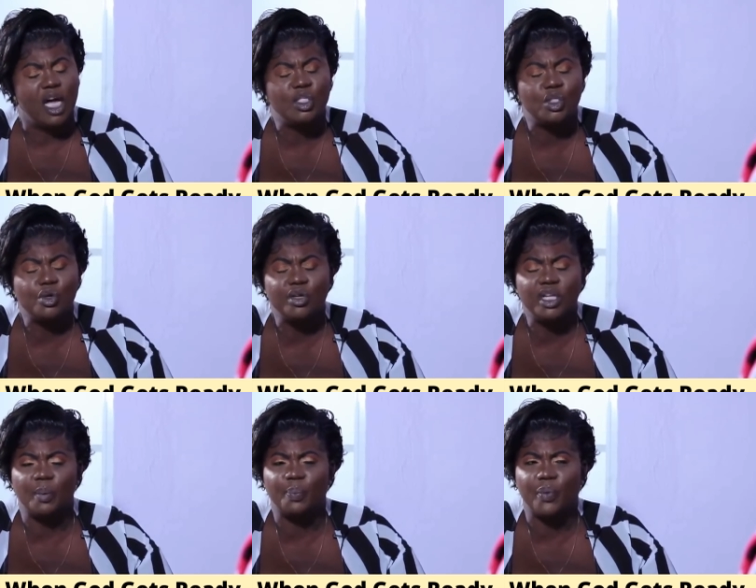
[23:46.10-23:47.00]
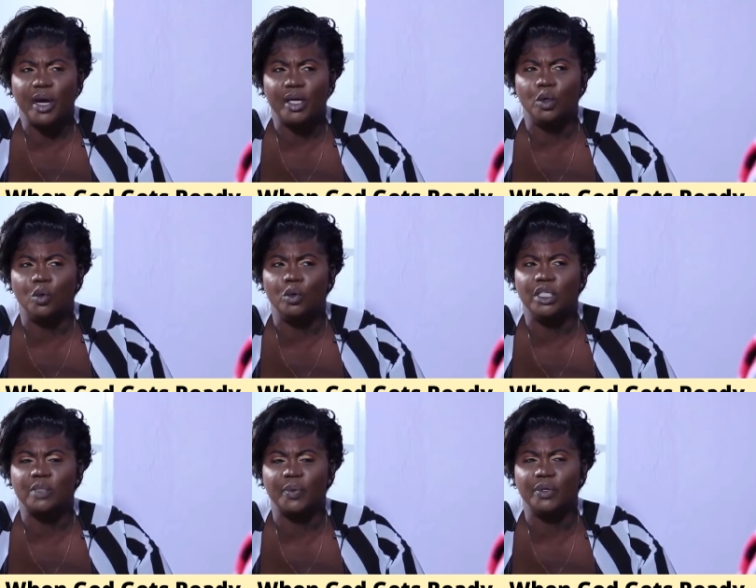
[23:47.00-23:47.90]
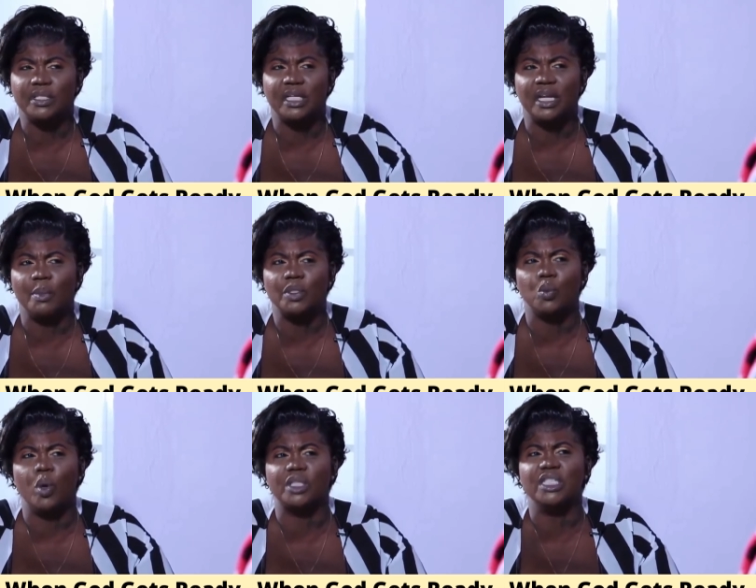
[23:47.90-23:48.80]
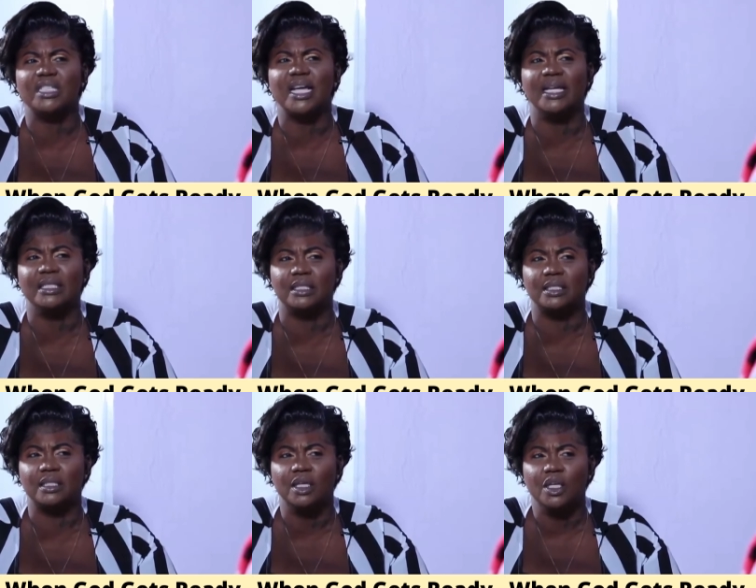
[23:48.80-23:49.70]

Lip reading: And during that prayer, the Holy Spirit said I must wash his hands